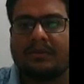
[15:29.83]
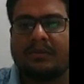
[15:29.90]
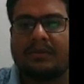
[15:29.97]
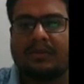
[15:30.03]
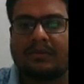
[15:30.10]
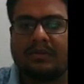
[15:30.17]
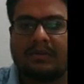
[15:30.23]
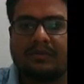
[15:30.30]

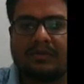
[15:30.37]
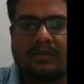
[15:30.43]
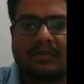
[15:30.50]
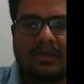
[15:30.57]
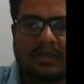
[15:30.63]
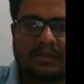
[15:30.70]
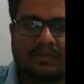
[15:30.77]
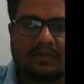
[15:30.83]
Now, therefore,
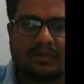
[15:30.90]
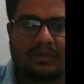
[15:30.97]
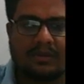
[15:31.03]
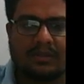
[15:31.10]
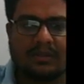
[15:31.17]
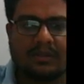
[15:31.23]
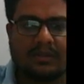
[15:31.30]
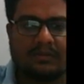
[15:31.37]
actually,
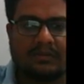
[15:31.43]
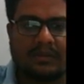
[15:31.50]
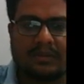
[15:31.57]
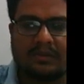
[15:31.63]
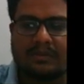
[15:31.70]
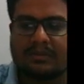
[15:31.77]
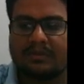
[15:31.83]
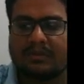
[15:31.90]
here we can
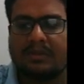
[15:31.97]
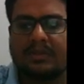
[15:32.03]
say